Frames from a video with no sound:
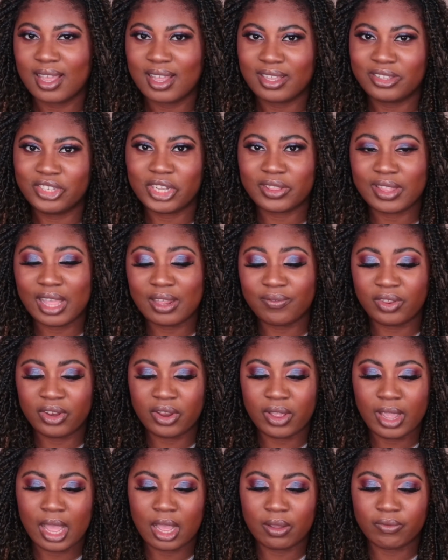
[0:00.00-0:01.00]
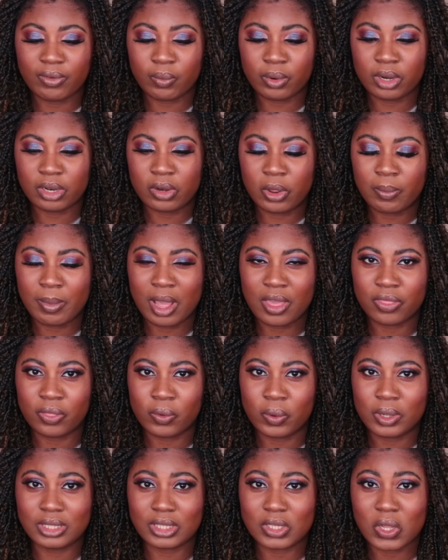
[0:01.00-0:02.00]
check that video out if you want to know my
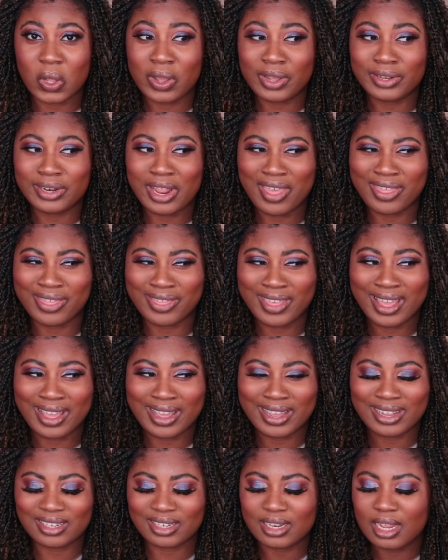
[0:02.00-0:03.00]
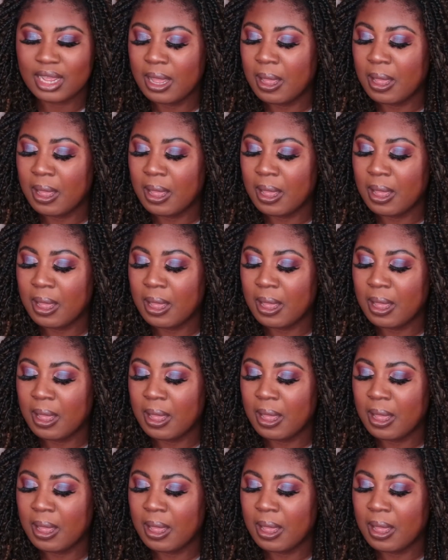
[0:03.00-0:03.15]
thoughts on that.